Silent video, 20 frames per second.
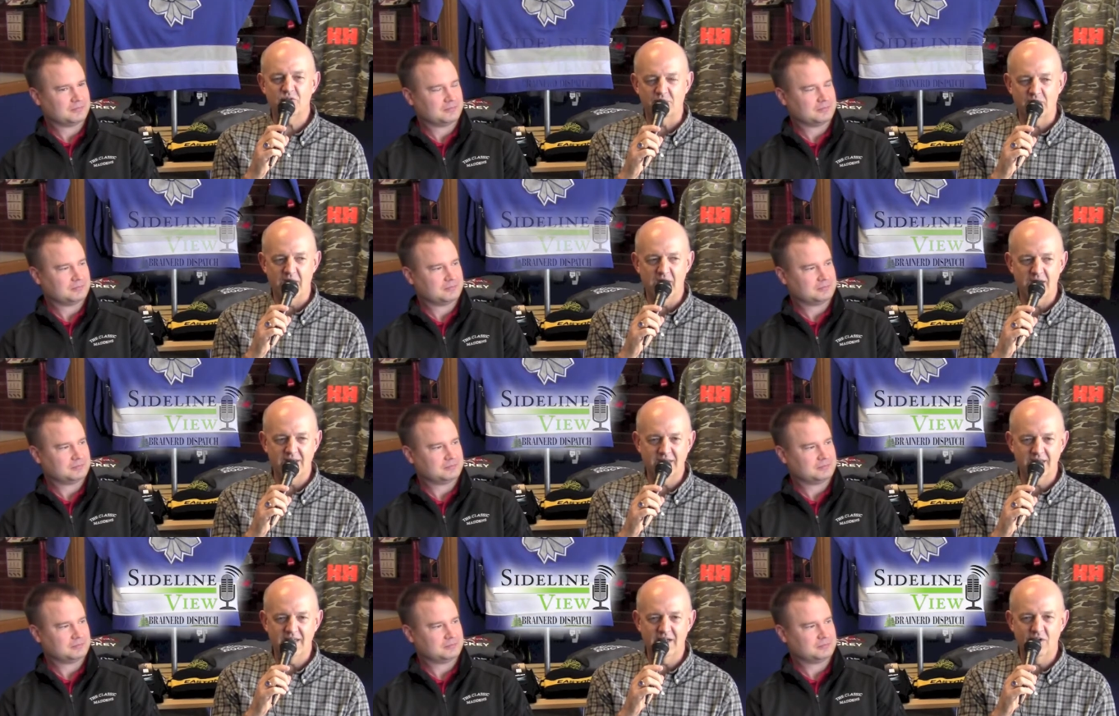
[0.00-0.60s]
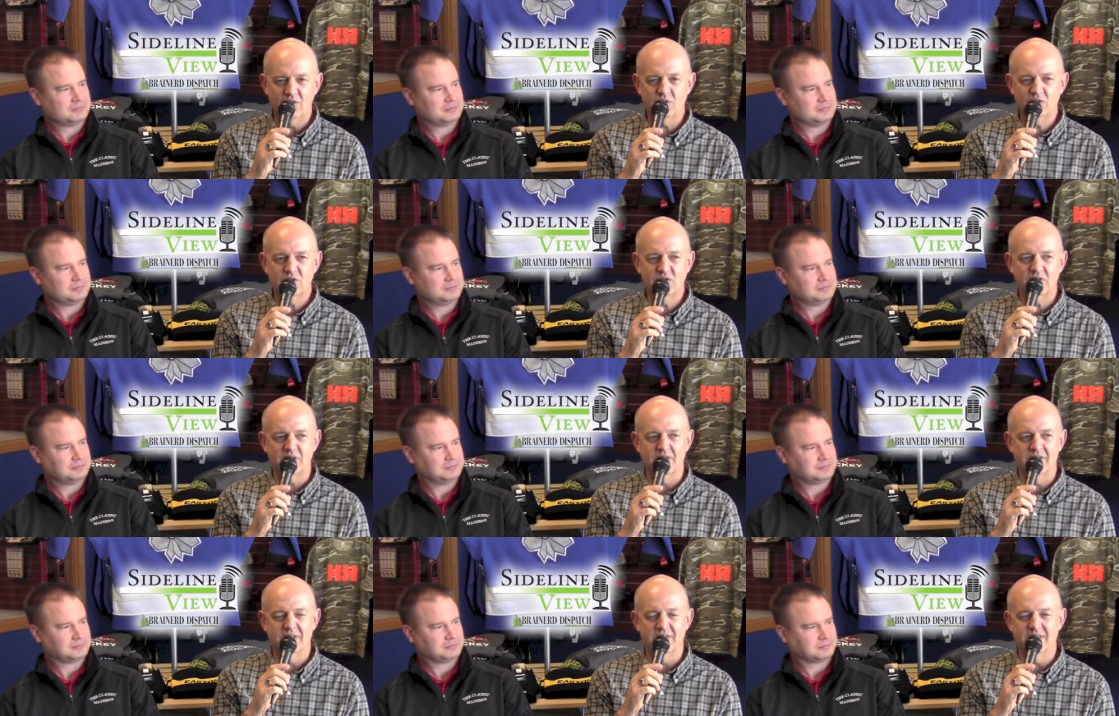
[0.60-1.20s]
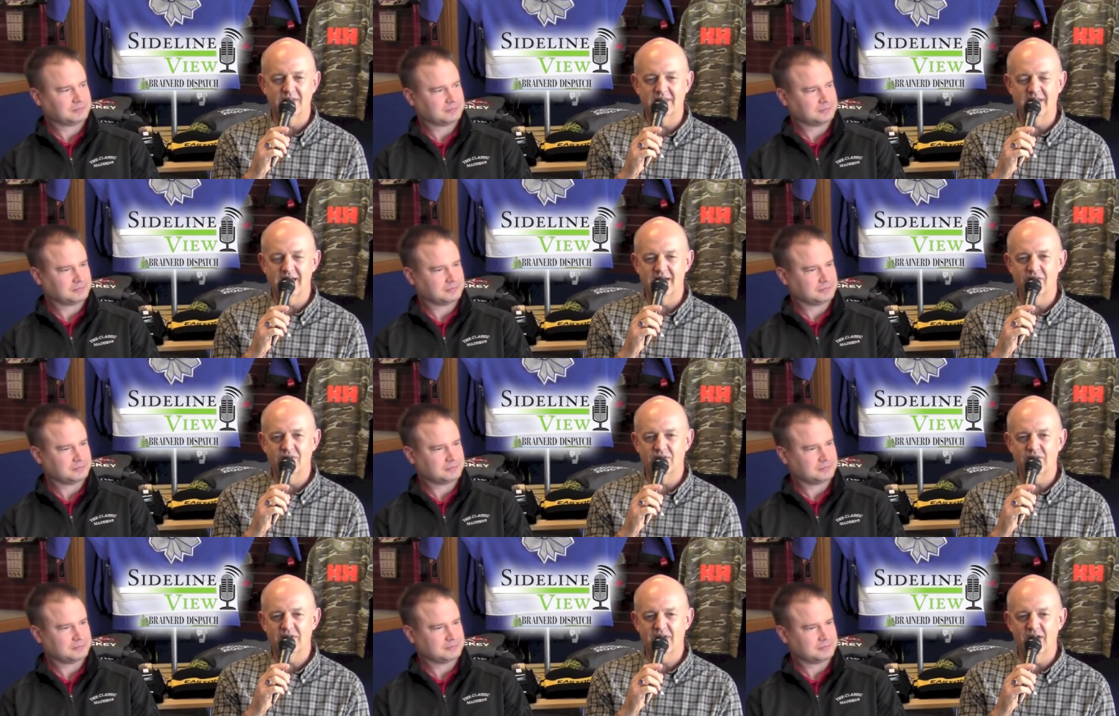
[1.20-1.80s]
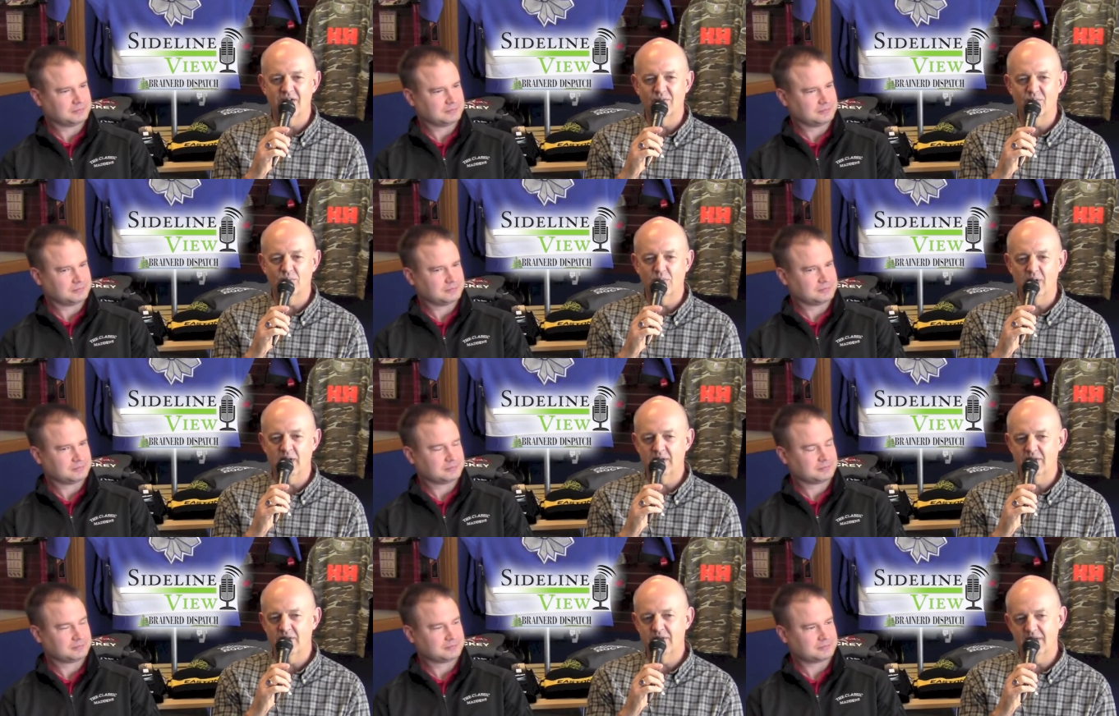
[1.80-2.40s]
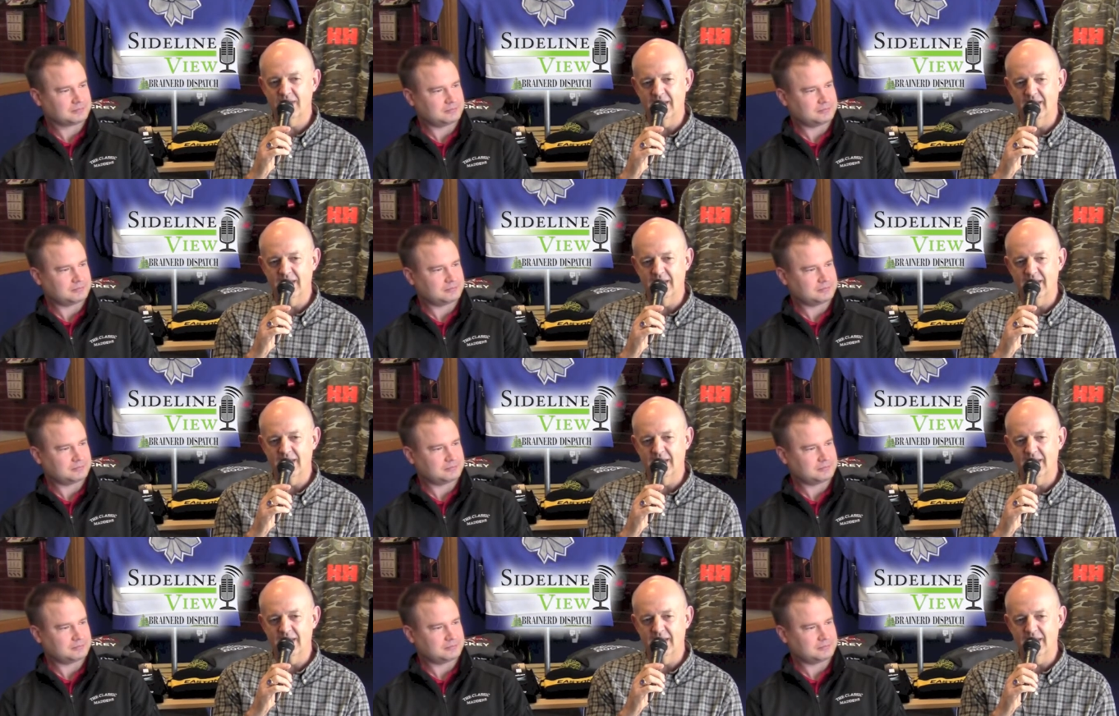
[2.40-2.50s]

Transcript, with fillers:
Speaker 1: from the Hockey House in downtown Brainerd.